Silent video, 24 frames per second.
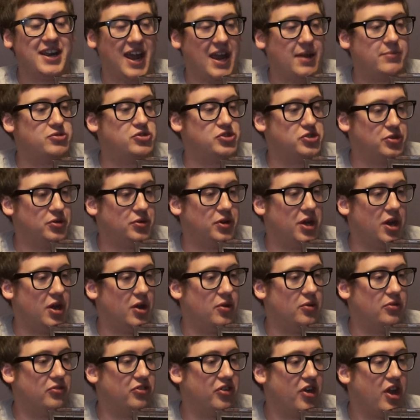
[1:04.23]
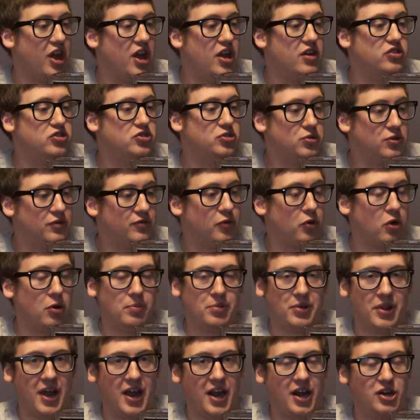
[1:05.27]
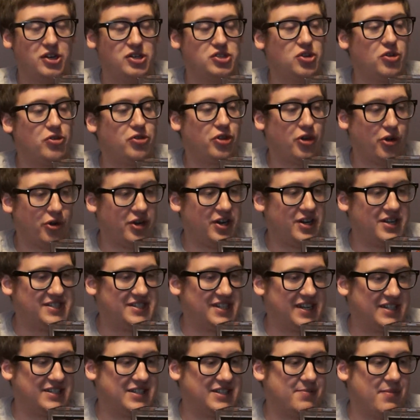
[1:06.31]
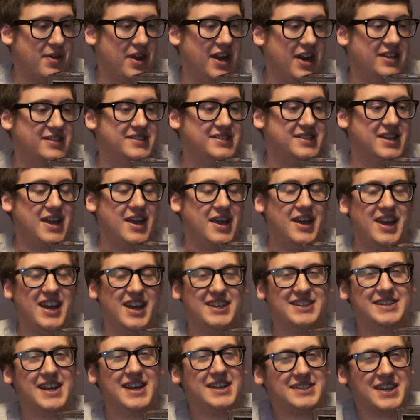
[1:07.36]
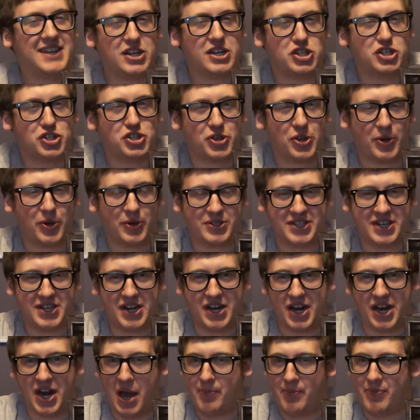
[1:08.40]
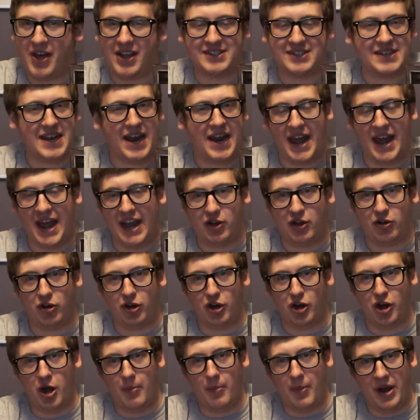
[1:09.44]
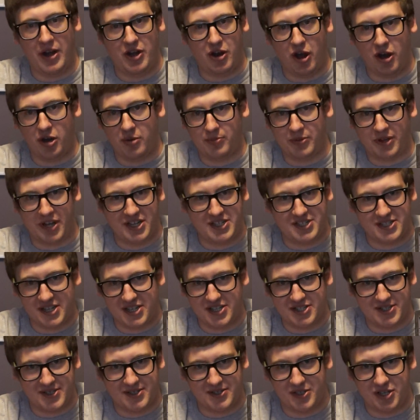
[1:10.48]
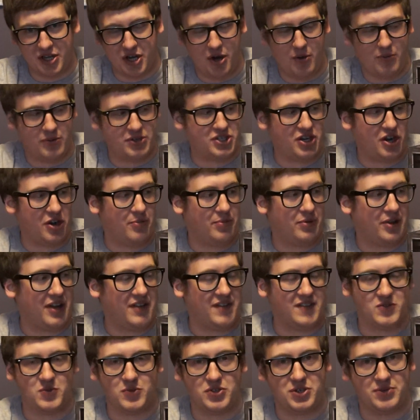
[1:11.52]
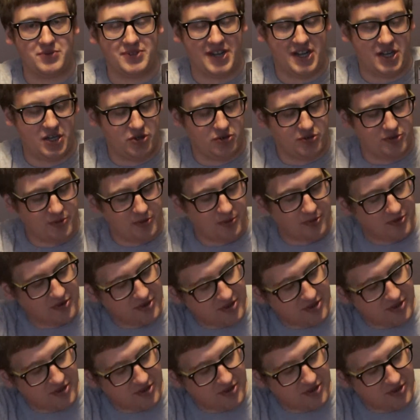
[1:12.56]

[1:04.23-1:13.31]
Game Studios, 2 to 4 players, 30 to 60 minutes. It says ages 13 and up. That's not accurate at all. My daughter plays this, and you know, we started playing this when she was 8 years old,